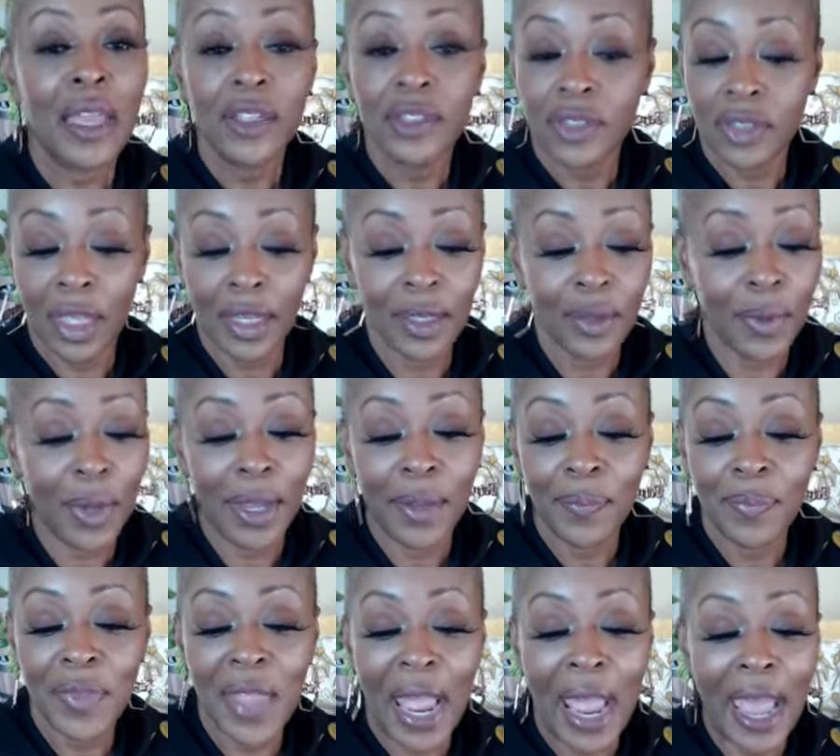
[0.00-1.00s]
So anyway,
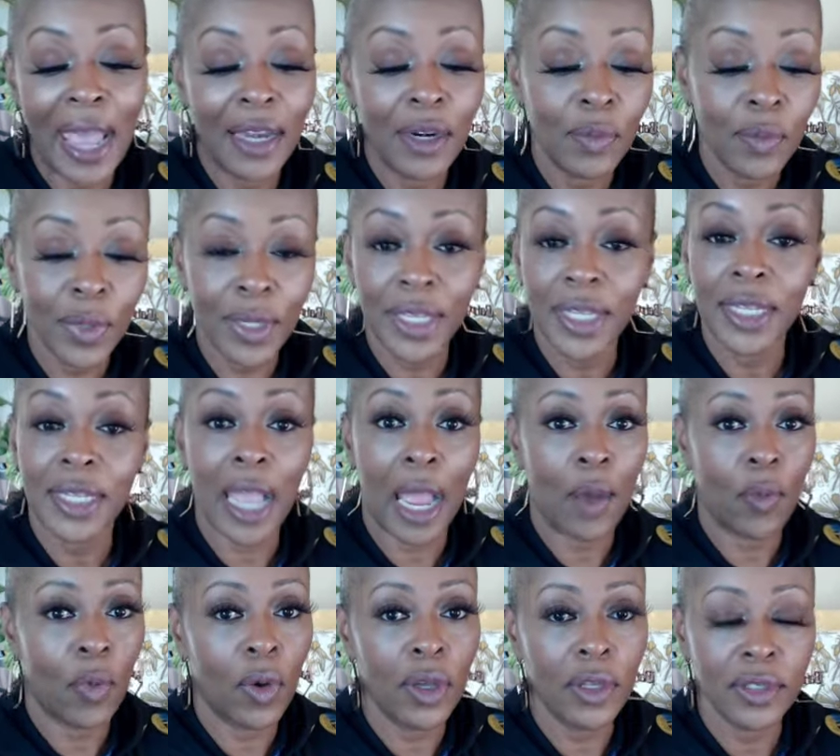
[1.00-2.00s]
I had a wig. I
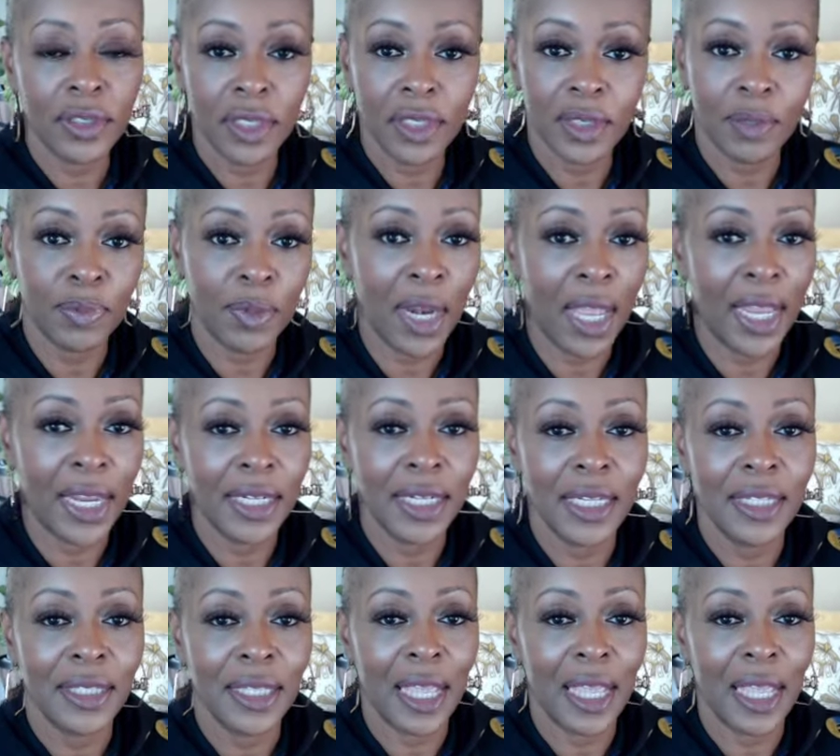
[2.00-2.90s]
was explaining